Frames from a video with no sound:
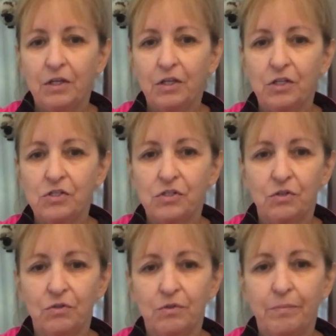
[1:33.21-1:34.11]
You can do
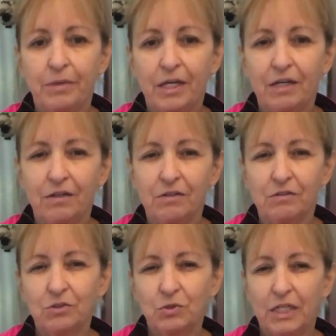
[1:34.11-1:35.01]

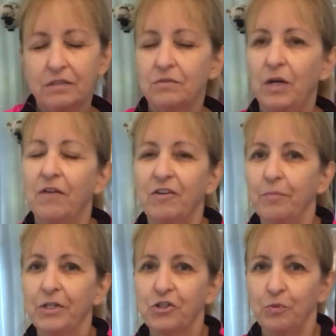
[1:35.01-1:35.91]
about,
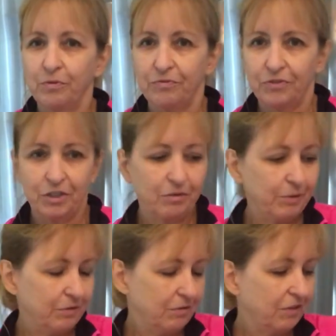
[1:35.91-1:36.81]
however much you prefer,
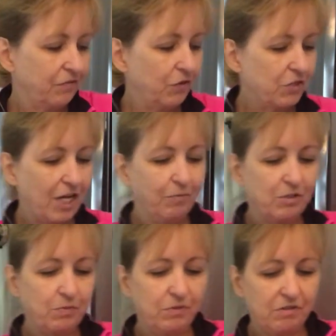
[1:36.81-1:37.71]
but a few
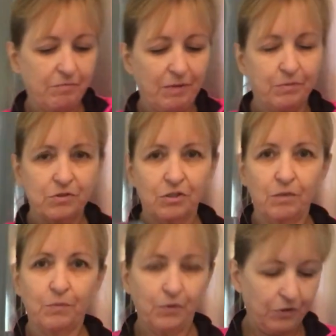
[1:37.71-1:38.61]
tablespoons of maple
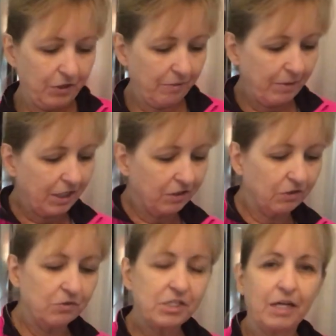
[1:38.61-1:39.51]
syrup, or you can make
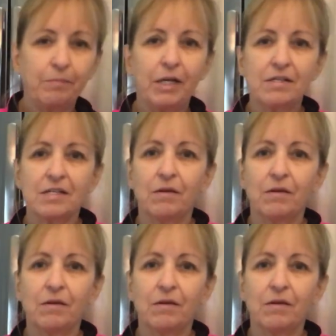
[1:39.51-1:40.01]
your own date paste.